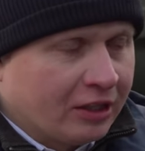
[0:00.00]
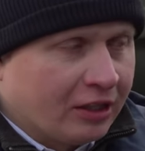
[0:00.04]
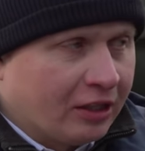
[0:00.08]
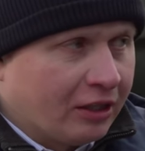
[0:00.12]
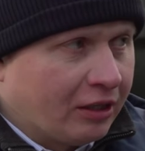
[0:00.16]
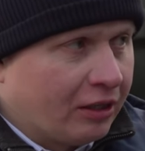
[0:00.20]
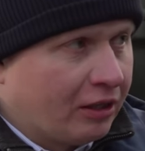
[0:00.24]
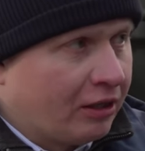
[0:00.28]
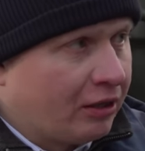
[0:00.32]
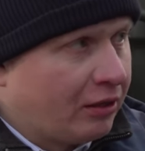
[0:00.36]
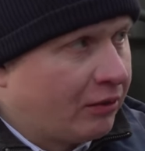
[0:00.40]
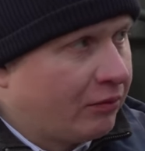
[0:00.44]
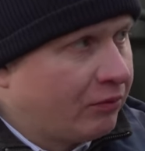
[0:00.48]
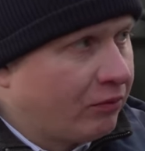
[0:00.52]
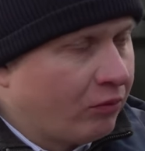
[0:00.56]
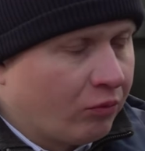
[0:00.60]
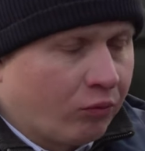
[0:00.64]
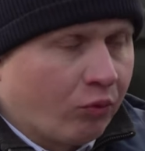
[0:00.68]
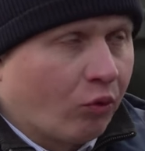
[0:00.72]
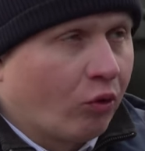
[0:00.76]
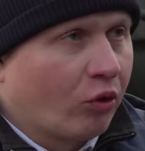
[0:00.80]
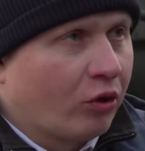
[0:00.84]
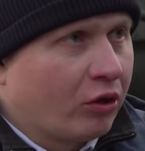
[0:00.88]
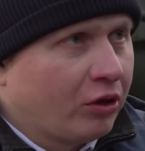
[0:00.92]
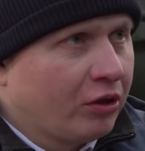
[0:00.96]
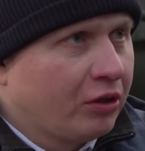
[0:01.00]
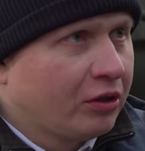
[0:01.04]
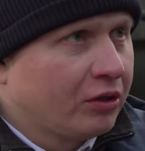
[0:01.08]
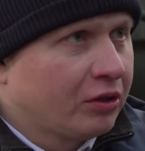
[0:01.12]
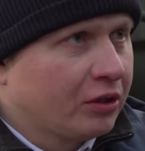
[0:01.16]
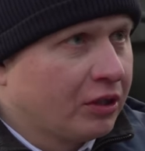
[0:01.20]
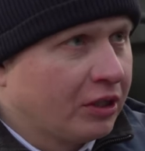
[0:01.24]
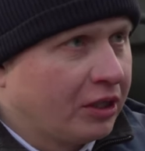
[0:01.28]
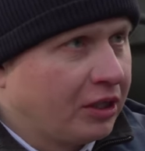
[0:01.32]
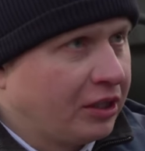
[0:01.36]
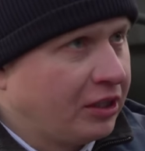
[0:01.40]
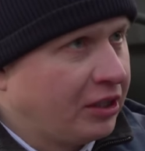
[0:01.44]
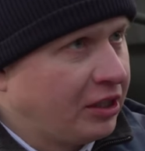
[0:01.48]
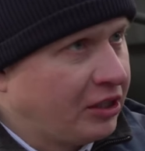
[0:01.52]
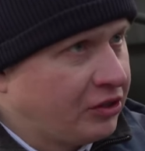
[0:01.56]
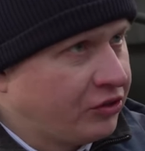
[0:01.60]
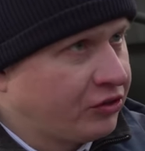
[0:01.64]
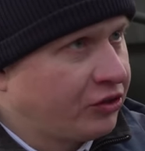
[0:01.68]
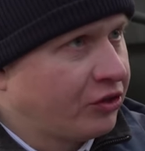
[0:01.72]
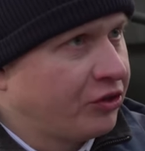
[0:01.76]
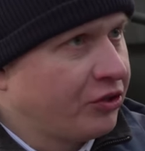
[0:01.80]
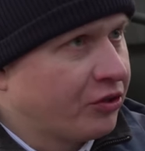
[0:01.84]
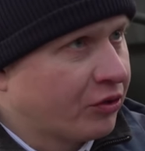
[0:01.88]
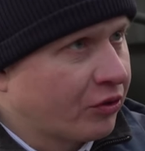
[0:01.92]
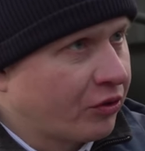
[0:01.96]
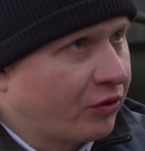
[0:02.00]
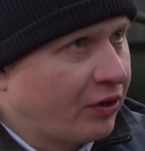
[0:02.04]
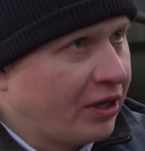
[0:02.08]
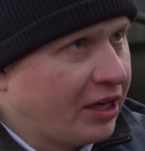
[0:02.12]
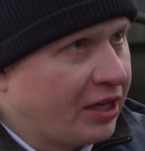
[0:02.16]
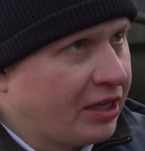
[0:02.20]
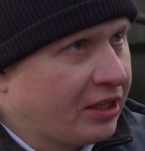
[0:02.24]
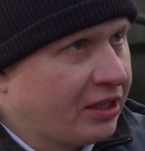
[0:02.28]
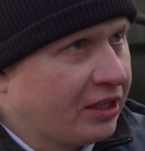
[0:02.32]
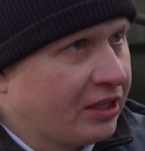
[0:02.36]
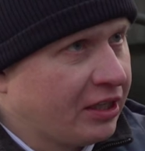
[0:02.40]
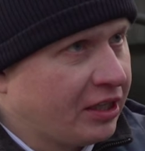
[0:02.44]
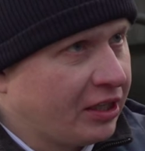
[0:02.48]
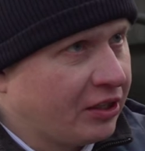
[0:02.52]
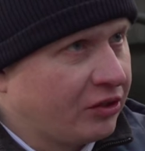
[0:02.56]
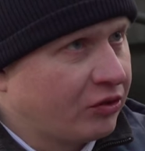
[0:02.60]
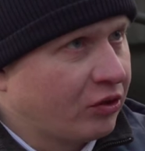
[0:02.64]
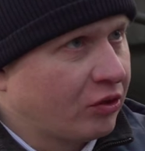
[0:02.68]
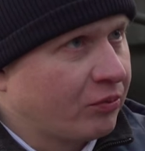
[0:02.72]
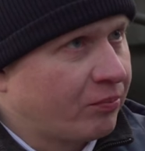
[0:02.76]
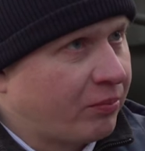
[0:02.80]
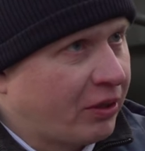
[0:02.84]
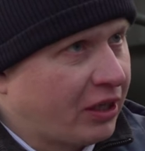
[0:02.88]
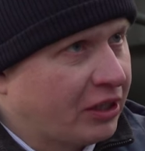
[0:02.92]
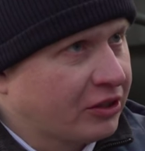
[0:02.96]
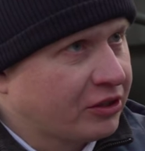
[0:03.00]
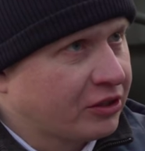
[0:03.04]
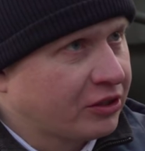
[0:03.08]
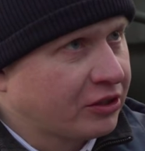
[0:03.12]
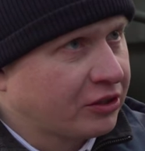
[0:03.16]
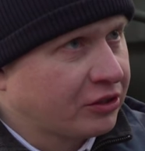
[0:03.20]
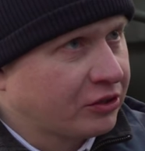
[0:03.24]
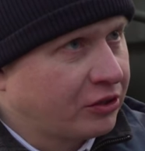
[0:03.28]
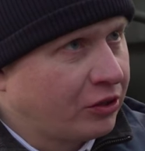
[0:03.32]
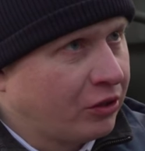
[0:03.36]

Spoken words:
war in eastern Ukraine, in Donbas.